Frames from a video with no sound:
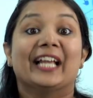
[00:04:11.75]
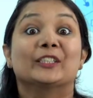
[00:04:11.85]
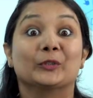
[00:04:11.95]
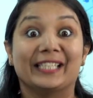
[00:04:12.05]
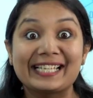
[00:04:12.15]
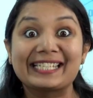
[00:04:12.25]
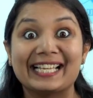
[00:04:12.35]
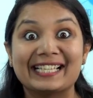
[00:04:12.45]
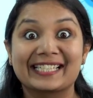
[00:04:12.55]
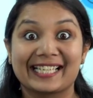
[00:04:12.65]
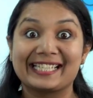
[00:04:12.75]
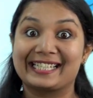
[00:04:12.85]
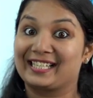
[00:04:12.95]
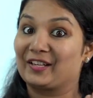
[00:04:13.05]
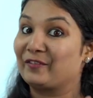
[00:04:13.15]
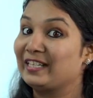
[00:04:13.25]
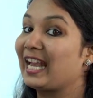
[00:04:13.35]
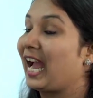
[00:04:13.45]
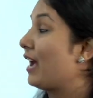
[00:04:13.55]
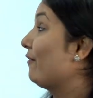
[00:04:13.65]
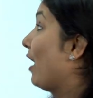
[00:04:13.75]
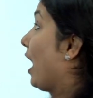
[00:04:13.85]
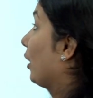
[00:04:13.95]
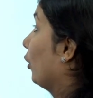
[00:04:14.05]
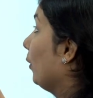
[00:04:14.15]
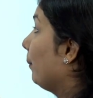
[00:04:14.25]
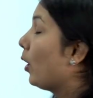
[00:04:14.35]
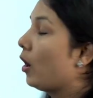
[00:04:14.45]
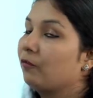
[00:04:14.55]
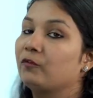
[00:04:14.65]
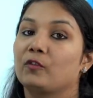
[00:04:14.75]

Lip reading: So, this tells us we have a group of